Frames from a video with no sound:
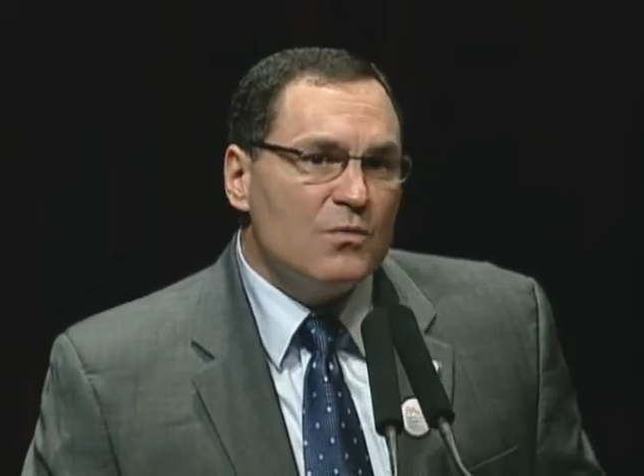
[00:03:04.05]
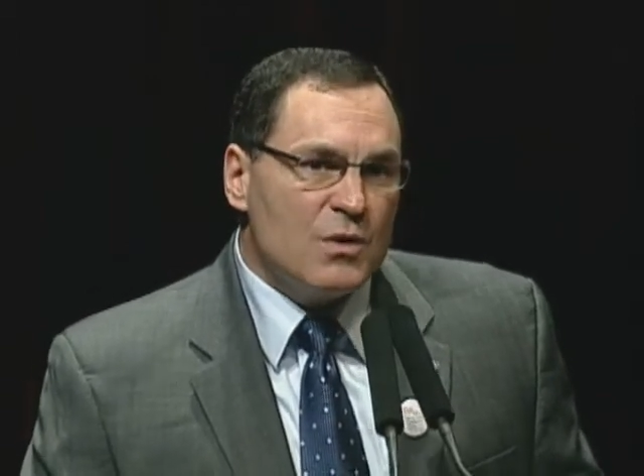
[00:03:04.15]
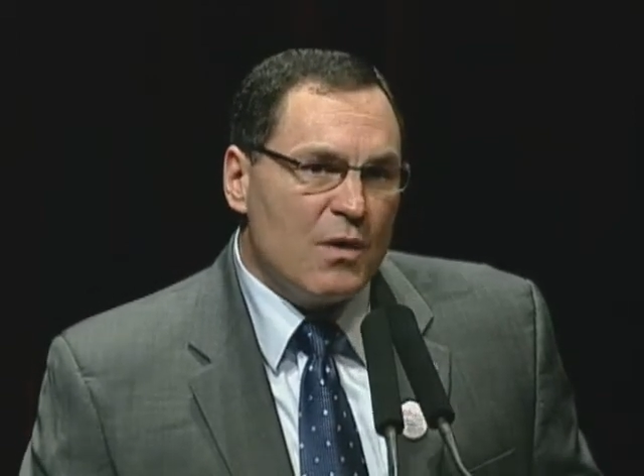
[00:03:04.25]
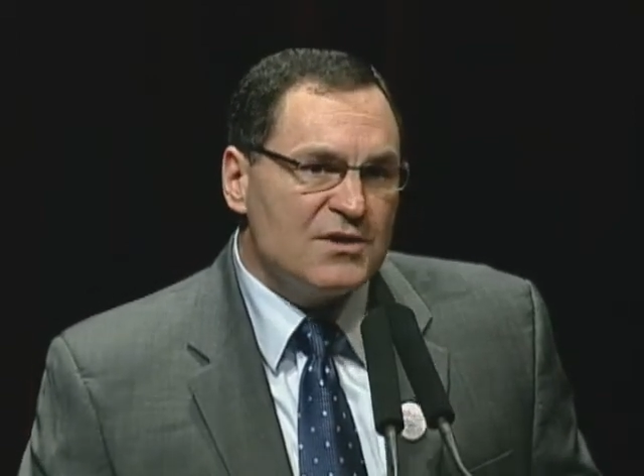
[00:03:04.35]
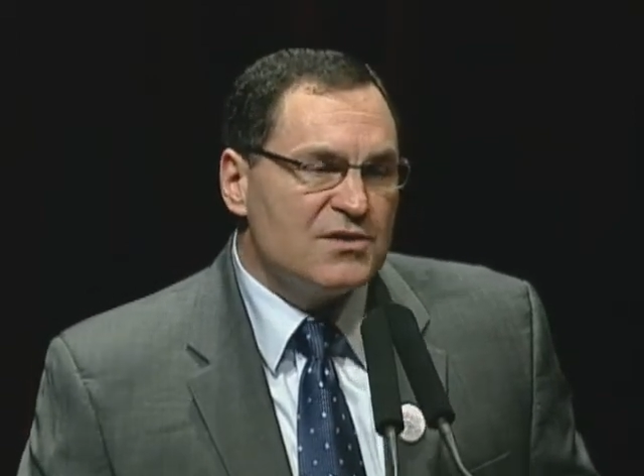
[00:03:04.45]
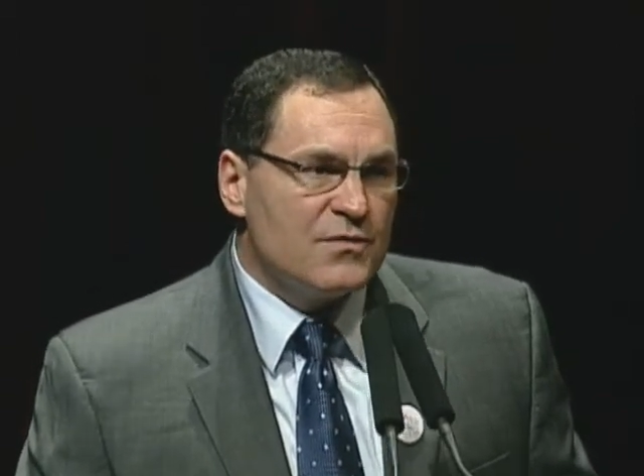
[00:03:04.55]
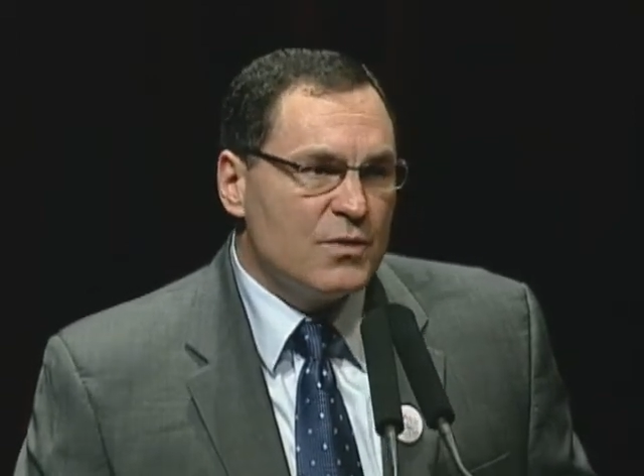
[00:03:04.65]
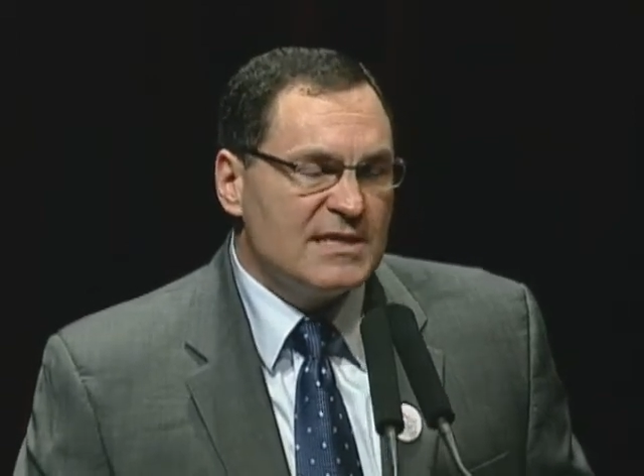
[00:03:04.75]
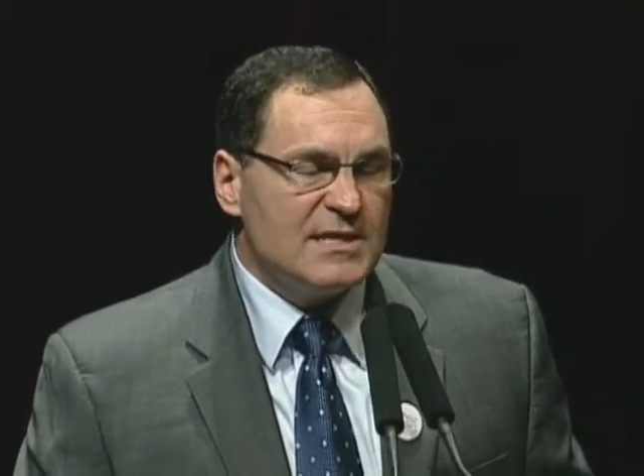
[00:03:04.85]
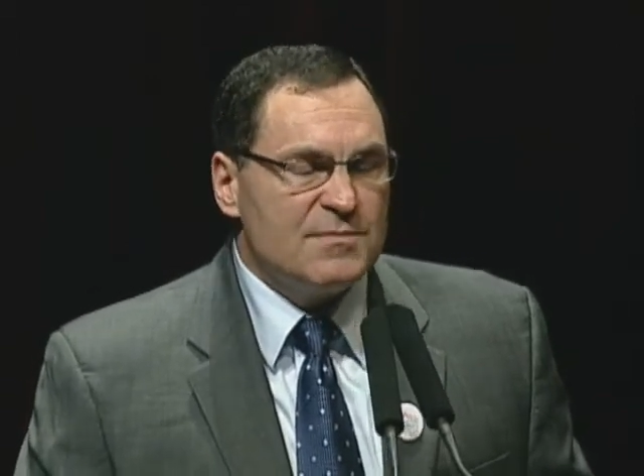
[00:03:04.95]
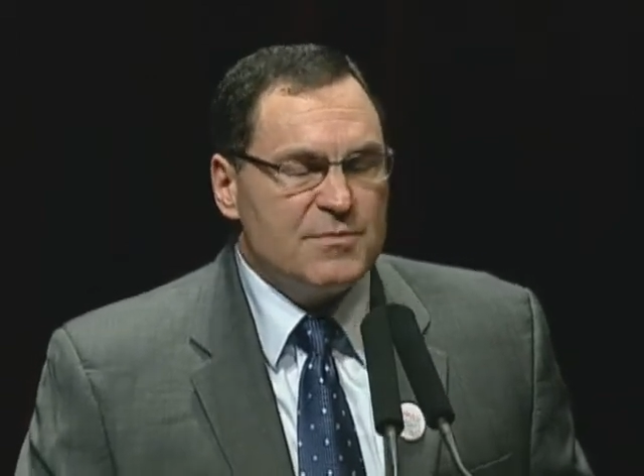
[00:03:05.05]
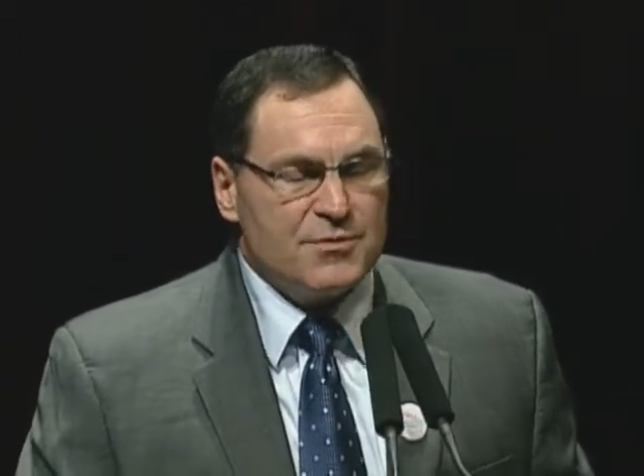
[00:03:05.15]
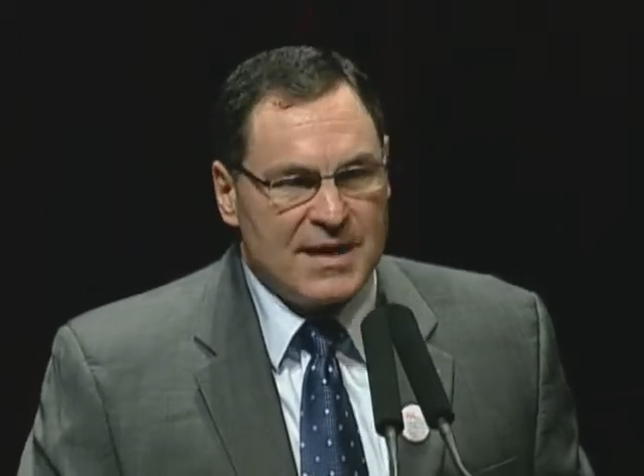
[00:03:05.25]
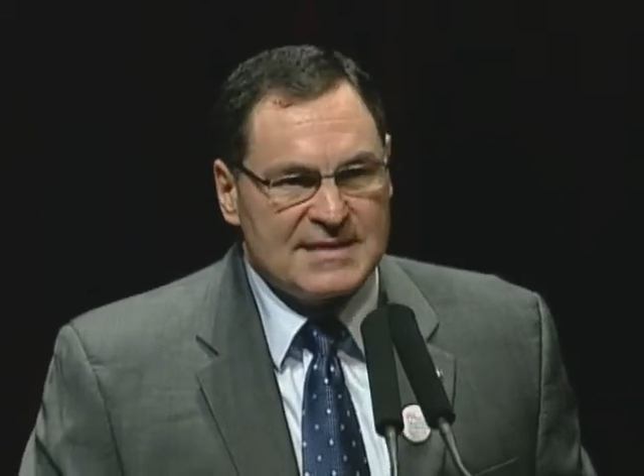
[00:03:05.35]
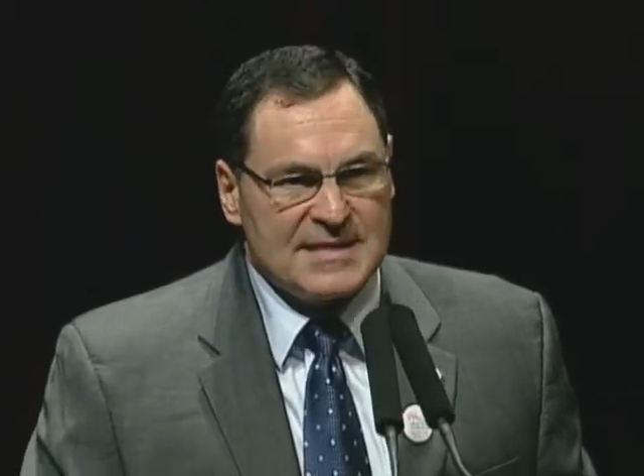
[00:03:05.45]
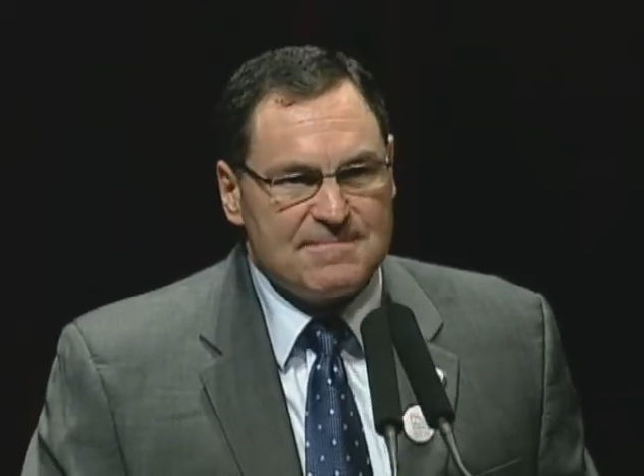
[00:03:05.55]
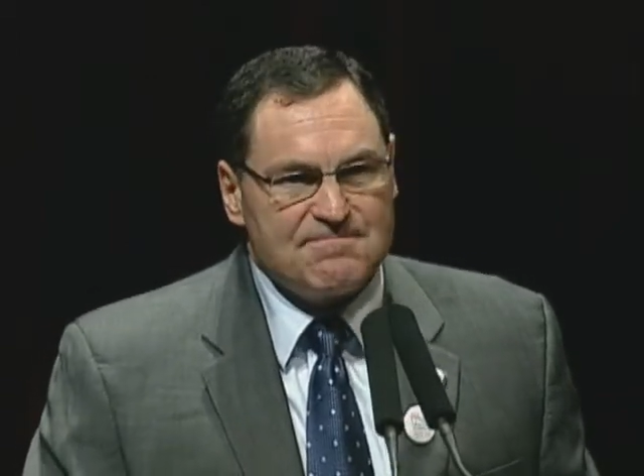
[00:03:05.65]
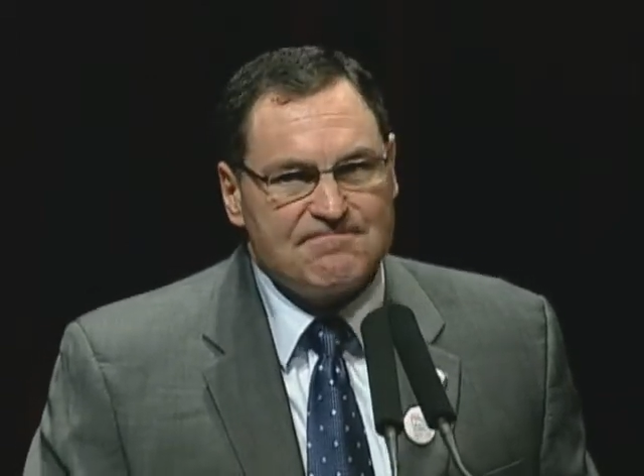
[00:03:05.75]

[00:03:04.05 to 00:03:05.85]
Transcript: We want your voice to be present.